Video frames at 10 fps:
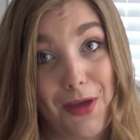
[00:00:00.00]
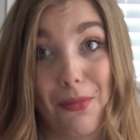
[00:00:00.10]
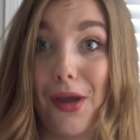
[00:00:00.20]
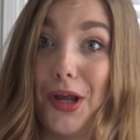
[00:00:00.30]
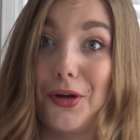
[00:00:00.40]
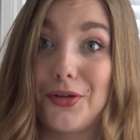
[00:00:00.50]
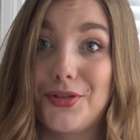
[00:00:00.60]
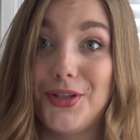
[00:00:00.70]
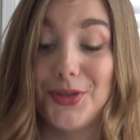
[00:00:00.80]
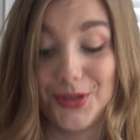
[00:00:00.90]
Maybe I can curse
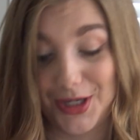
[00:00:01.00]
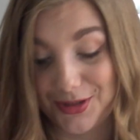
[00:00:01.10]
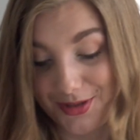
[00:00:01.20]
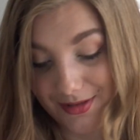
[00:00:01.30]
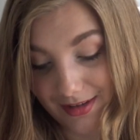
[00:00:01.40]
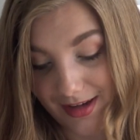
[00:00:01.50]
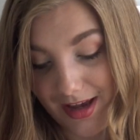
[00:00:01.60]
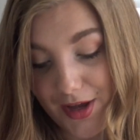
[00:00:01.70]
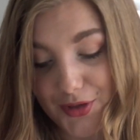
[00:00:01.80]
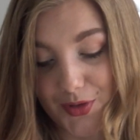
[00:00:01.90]
the Israelites.
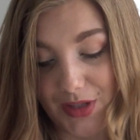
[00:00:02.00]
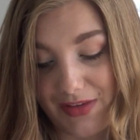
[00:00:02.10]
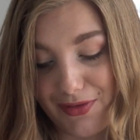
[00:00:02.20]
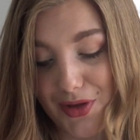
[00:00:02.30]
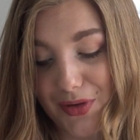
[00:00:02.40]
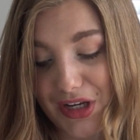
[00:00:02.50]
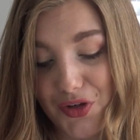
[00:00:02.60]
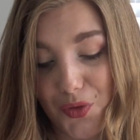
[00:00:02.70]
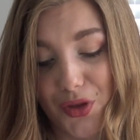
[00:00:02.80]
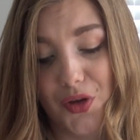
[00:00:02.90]
So even though he
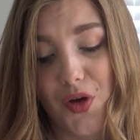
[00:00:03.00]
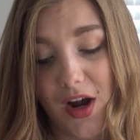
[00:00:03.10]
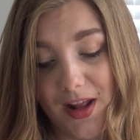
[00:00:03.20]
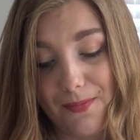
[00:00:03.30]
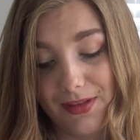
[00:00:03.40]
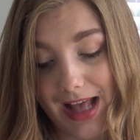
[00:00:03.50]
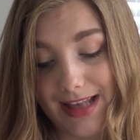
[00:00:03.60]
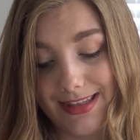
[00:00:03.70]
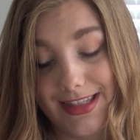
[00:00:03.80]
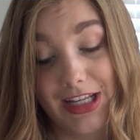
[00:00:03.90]
knew that God had
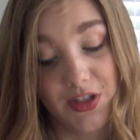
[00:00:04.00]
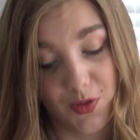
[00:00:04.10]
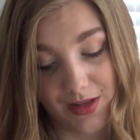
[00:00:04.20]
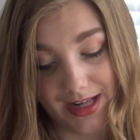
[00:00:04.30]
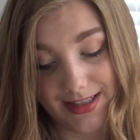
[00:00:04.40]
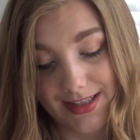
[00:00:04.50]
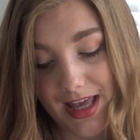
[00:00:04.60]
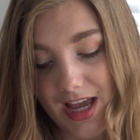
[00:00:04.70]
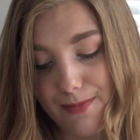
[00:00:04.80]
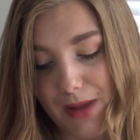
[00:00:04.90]
blessed the Israelites,
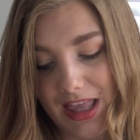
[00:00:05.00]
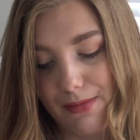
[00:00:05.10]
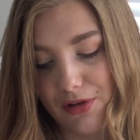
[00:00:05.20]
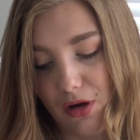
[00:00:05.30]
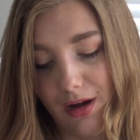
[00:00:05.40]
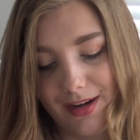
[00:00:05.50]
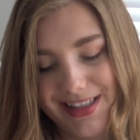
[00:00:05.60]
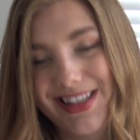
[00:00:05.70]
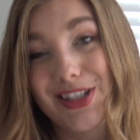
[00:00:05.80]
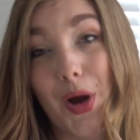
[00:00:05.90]
Balaam got on
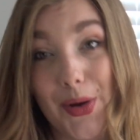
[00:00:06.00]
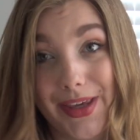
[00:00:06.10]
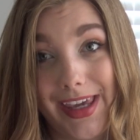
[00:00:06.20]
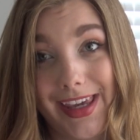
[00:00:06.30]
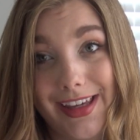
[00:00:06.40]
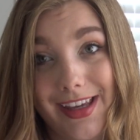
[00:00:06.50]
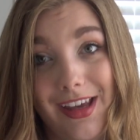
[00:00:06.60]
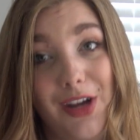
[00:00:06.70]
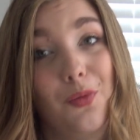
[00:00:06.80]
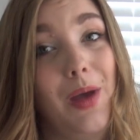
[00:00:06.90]
his donkey
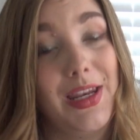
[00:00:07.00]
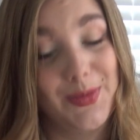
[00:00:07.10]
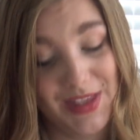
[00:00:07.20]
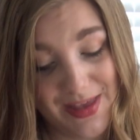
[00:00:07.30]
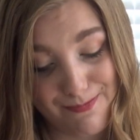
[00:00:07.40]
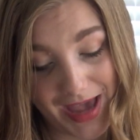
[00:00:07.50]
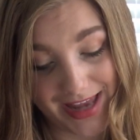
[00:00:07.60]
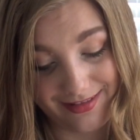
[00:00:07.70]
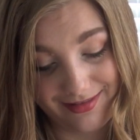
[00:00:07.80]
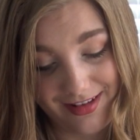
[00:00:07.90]
and went with the
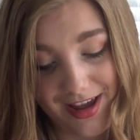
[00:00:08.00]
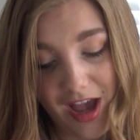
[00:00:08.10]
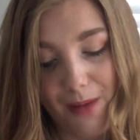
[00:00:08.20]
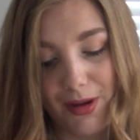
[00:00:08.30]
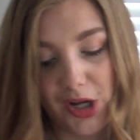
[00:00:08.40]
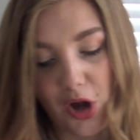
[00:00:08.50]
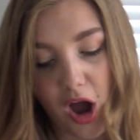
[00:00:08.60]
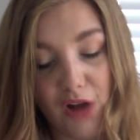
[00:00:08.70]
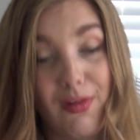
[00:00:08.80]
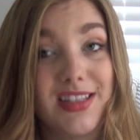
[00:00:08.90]
men. But
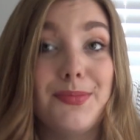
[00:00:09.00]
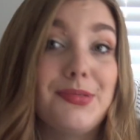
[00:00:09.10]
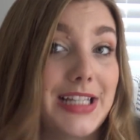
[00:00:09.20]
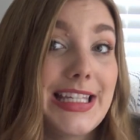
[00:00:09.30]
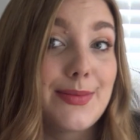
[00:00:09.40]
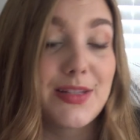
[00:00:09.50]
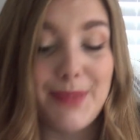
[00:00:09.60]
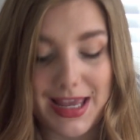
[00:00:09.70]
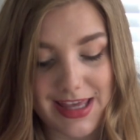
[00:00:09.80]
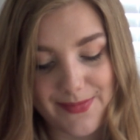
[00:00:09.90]
God wasn't pleased with
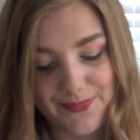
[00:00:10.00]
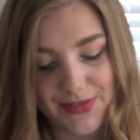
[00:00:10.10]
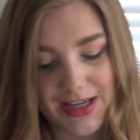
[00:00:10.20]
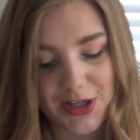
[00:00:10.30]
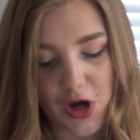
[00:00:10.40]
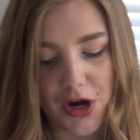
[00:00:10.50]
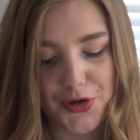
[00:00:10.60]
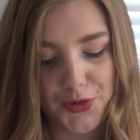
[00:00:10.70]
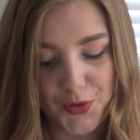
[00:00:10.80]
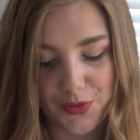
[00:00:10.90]
Balaam.
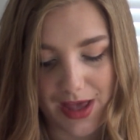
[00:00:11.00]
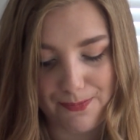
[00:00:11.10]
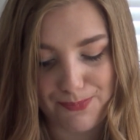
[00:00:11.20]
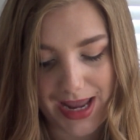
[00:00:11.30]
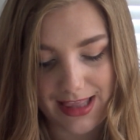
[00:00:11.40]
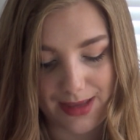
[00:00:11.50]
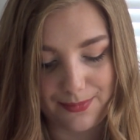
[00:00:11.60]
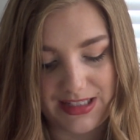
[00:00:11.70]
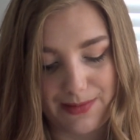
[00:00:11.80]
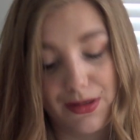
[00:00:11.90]
God knew that
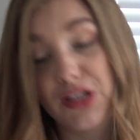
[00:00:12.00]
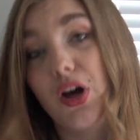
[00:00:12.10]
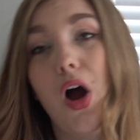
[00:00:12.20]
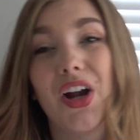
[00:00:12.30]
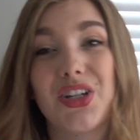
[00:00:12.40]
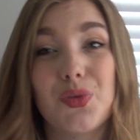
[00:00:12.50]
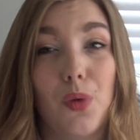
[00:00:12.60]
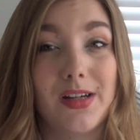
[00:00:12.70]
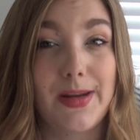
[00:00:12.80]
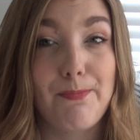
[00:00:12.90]
Balaam, deep in his heart,
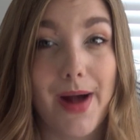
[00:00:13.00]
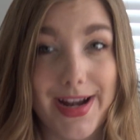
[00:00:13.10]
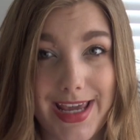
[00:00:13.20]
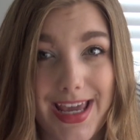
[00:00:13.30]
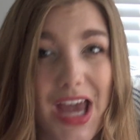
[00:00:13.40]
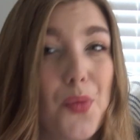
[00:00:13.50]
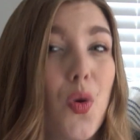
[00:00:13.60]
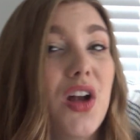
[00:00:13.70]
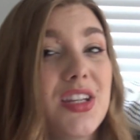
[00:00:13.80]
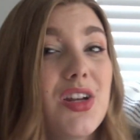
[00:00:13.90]
wanted money and
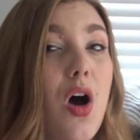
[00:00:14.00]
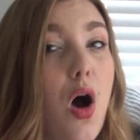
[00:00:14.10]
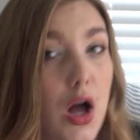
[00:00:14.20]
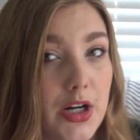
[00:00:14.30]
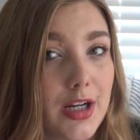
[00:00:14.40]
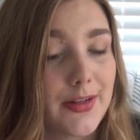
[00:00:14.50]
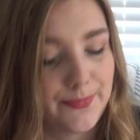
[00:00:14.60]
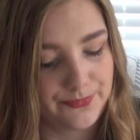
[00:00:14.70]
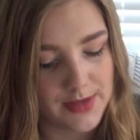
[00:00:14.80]
wanted honor.